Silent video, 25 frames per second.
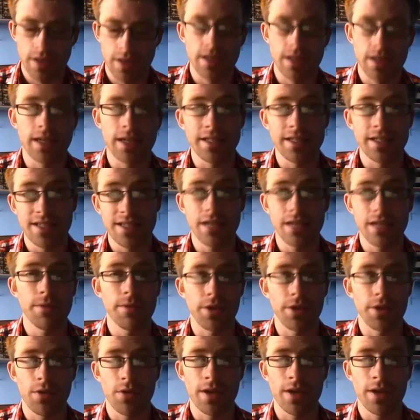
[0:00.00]
You can send him
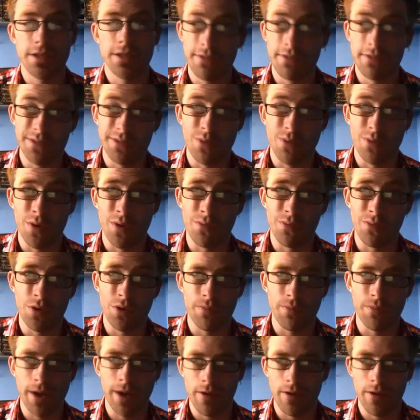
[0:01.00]
on a quest for his one
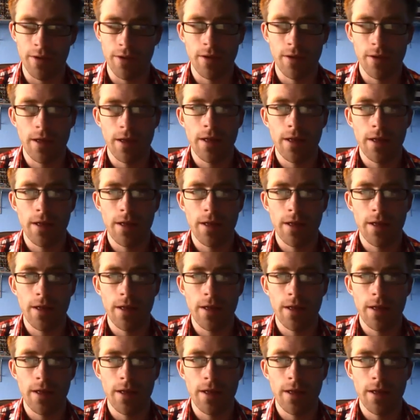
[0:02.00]
willpower,